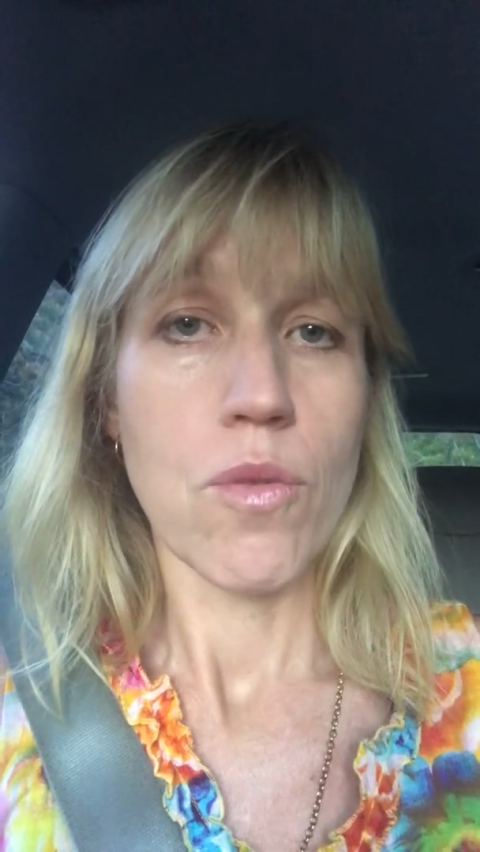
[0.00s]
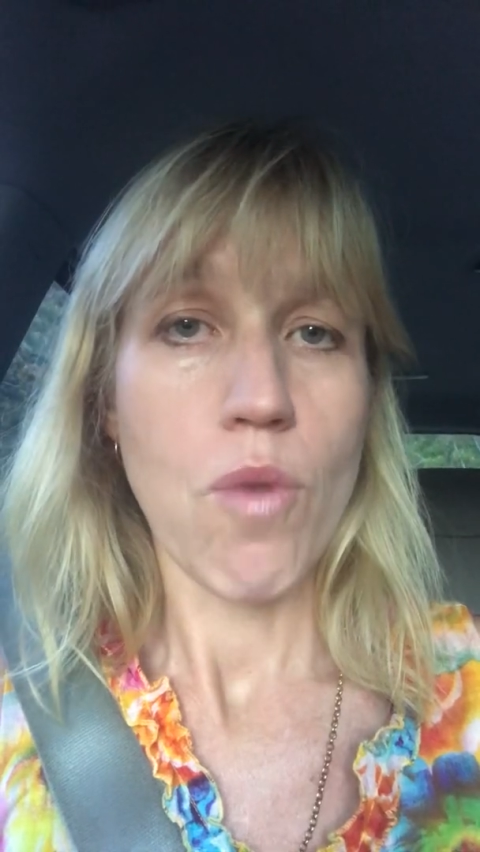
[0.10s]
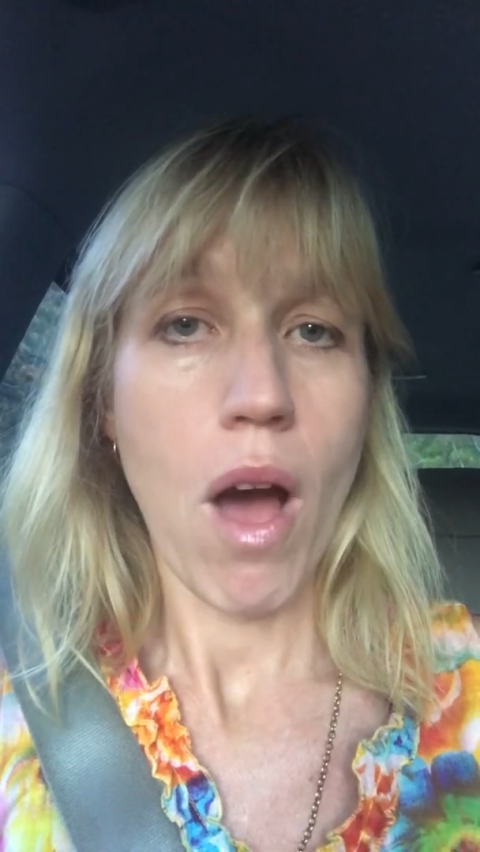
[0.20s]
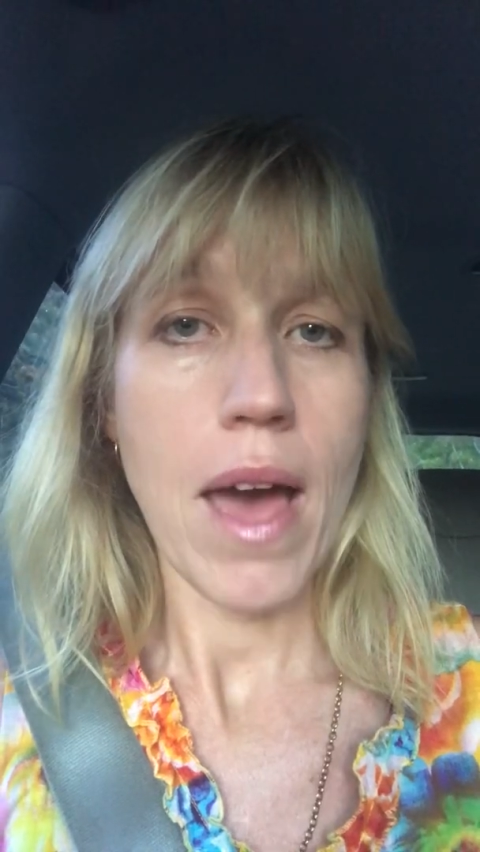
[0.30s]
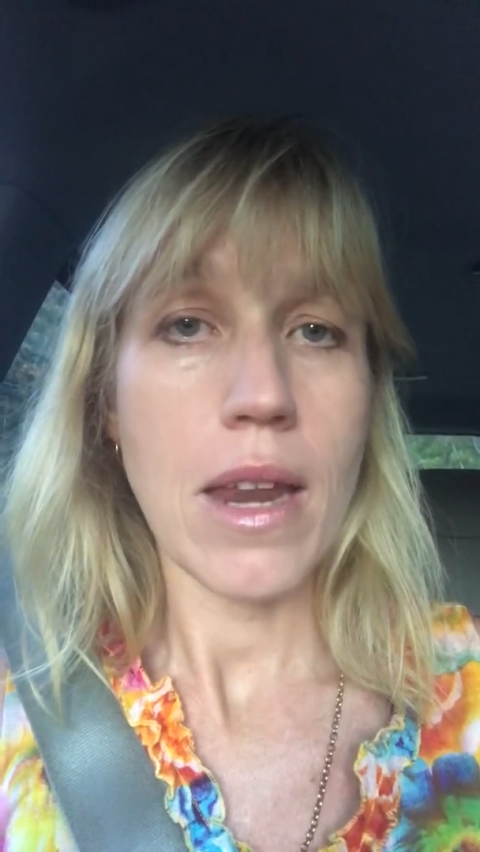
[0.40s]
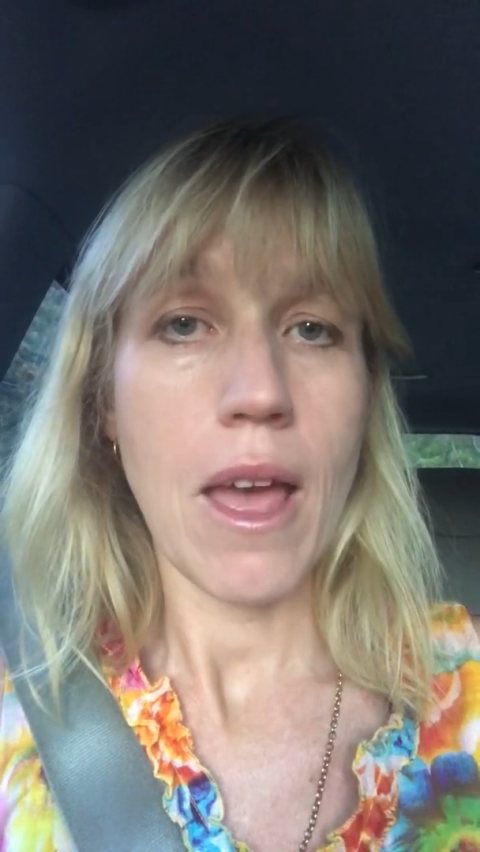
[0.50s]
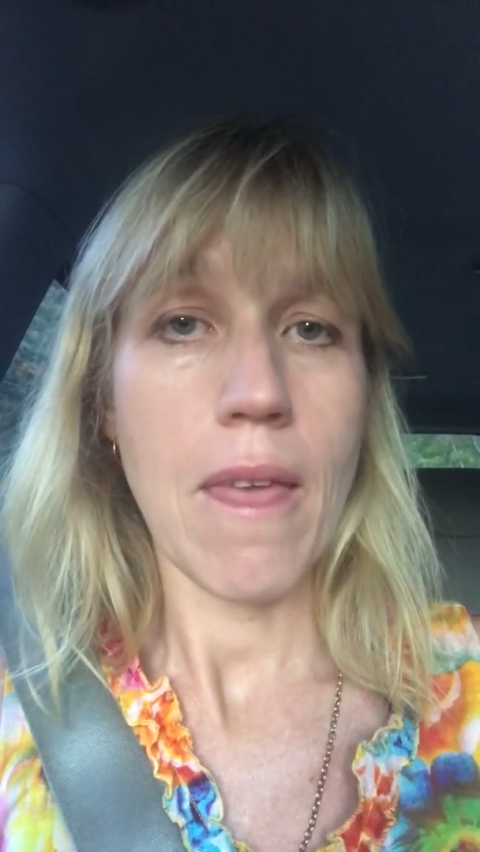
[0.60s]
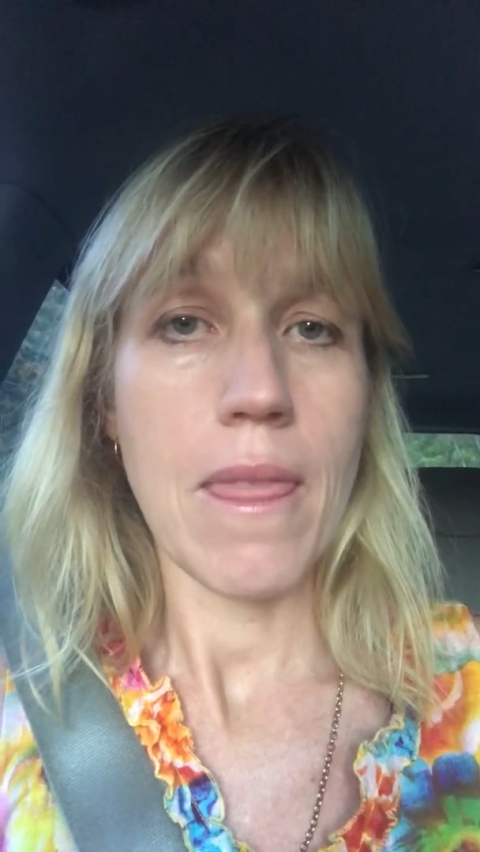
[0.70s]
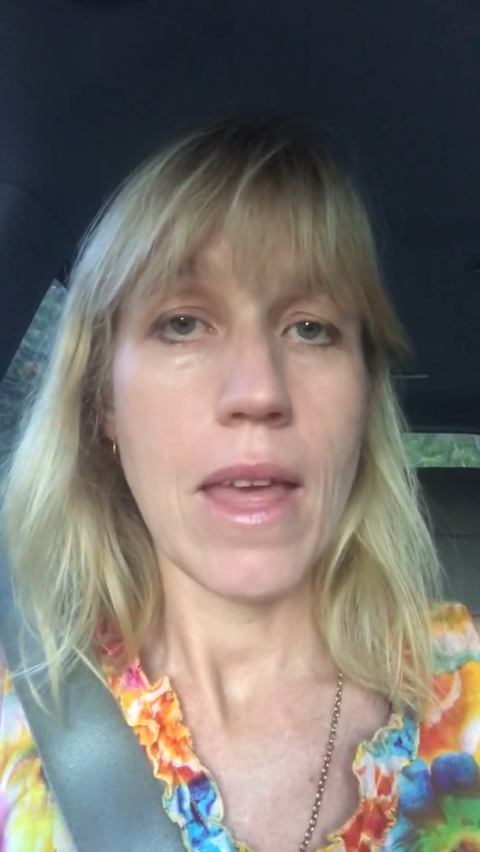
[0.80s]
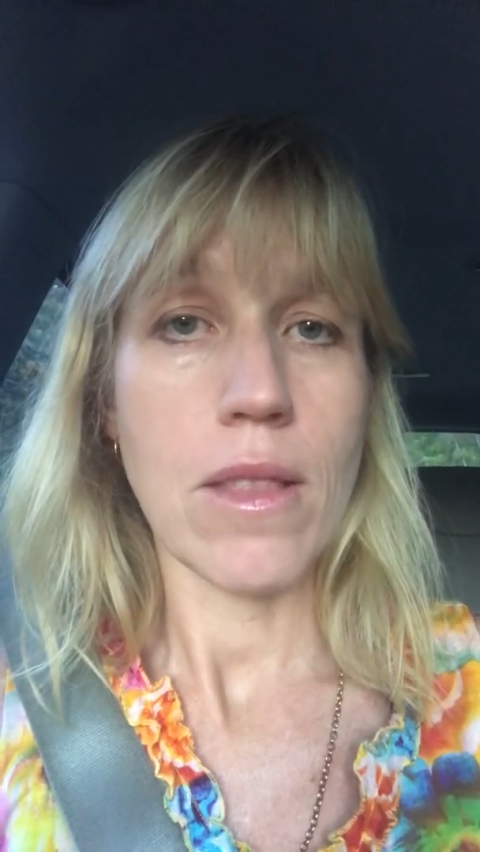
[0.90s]
right,
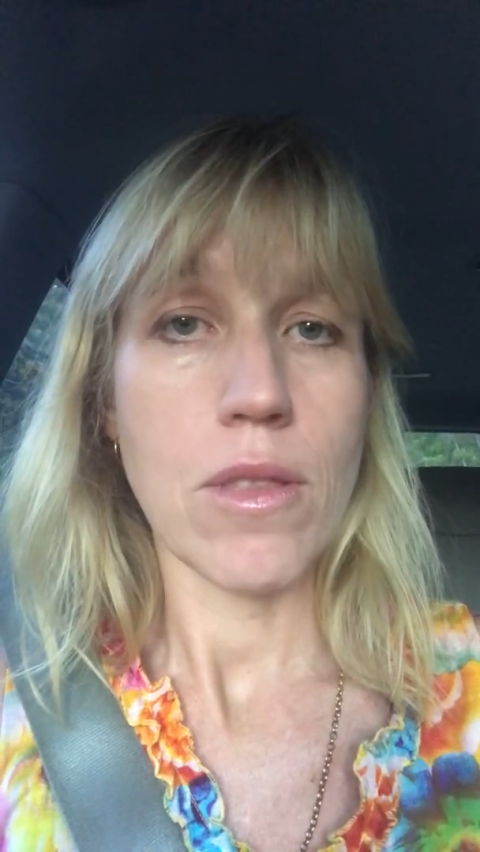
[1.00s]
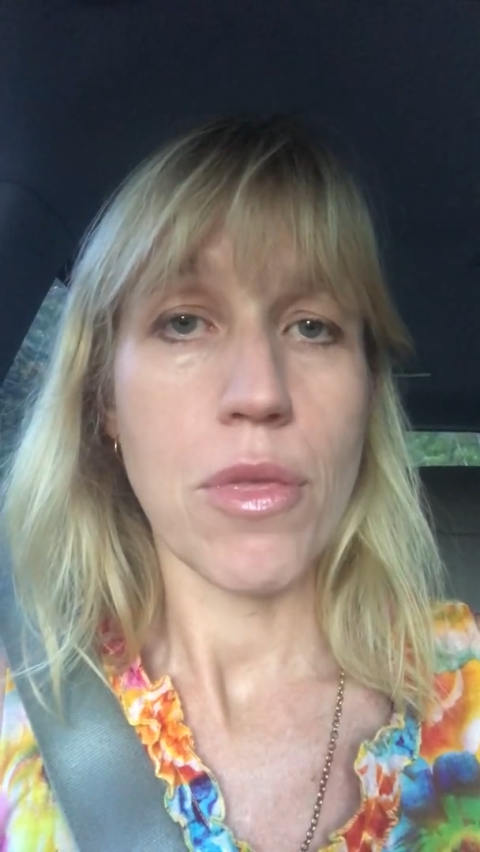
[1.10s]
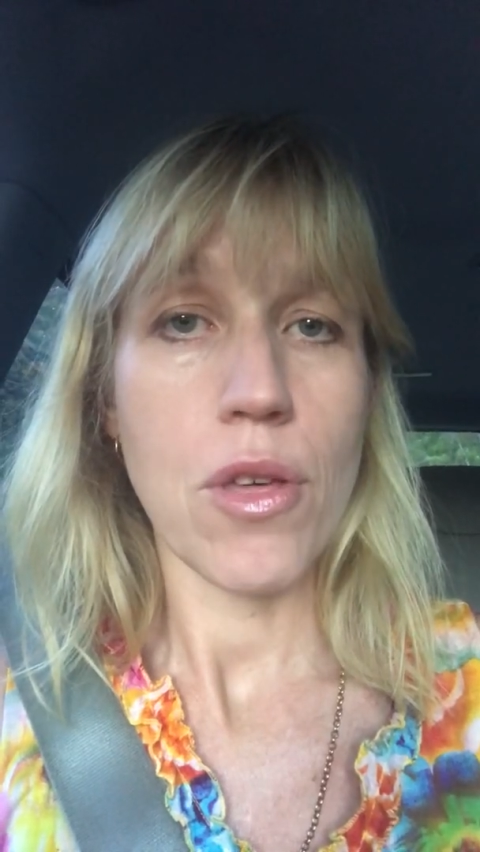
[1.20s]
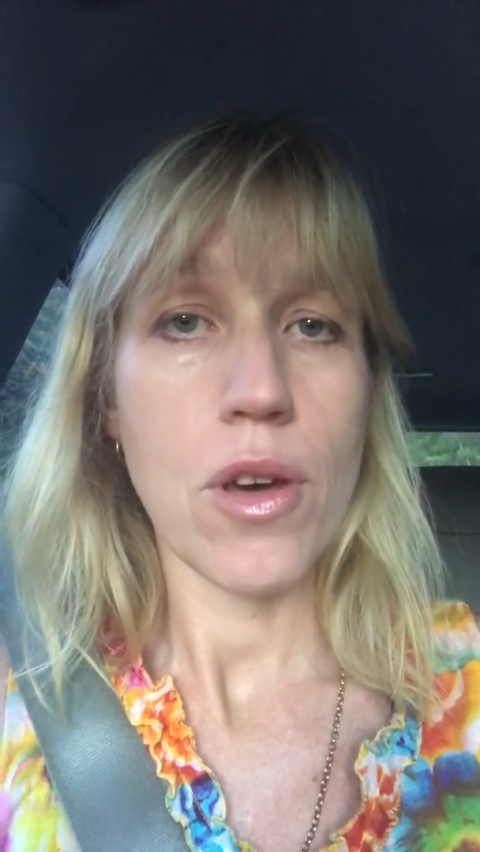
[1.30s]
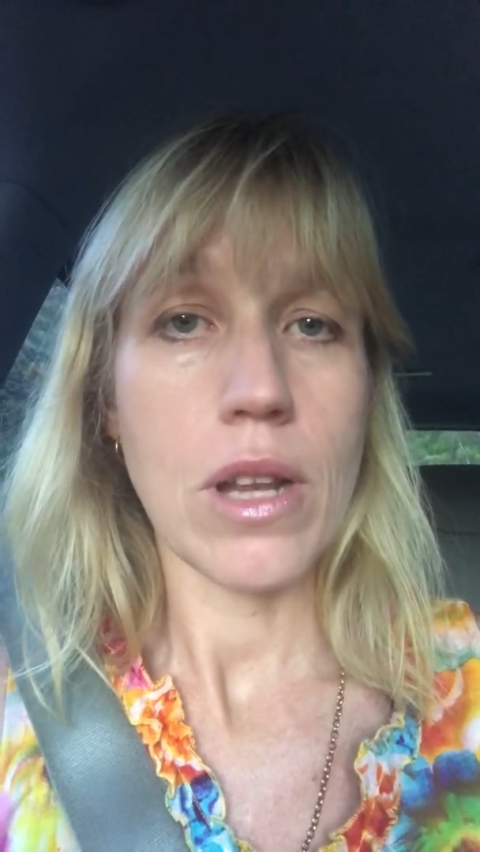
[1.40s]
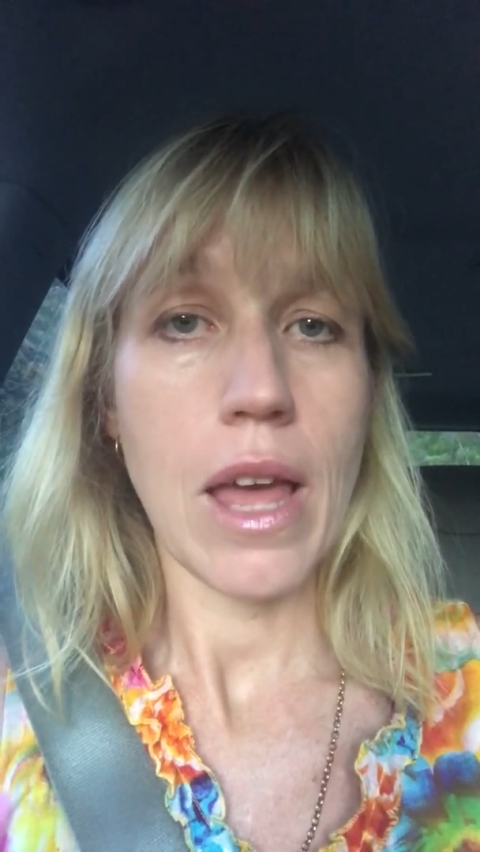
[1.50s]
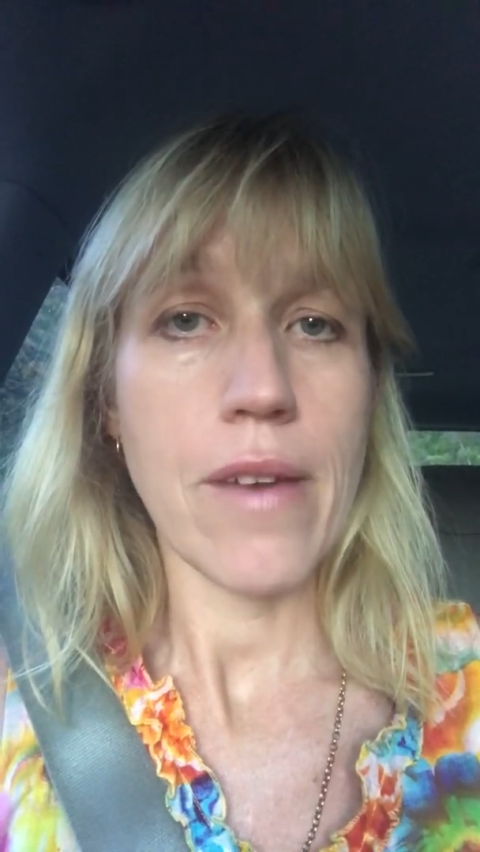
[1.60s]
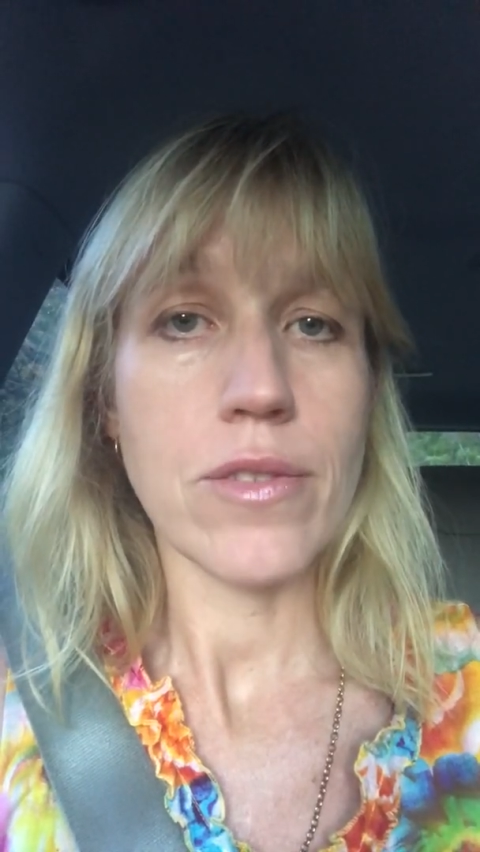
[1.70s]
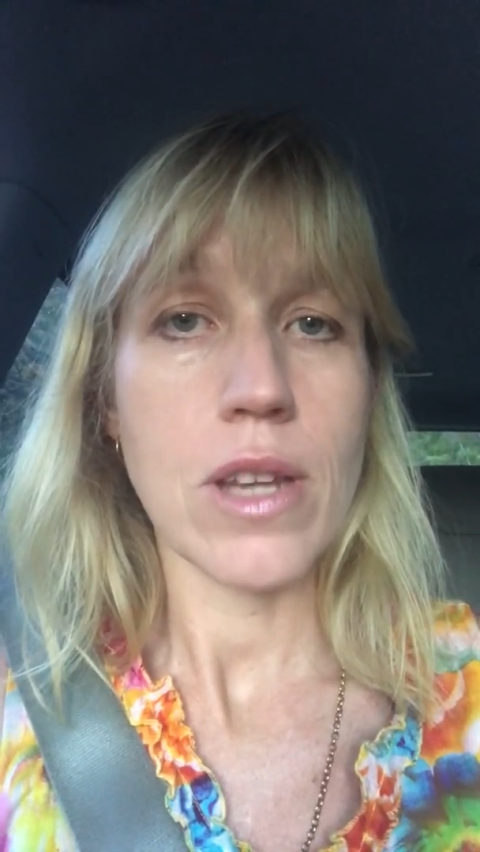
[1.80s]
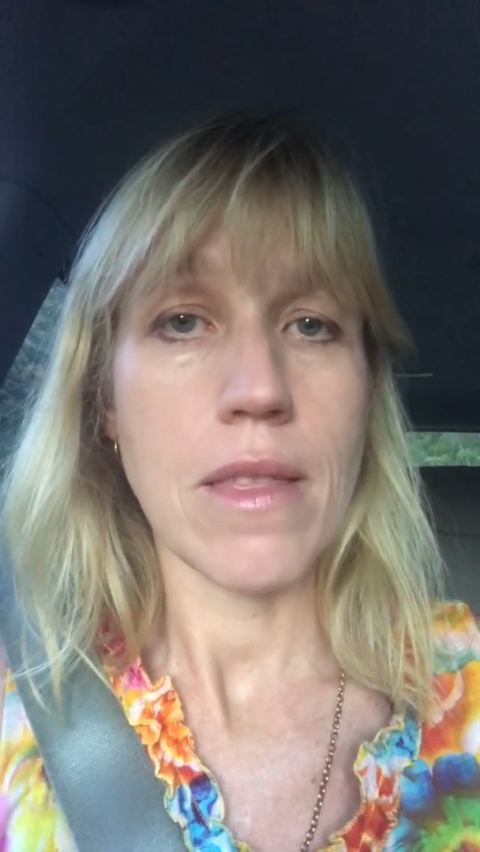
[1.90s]
and then the third left,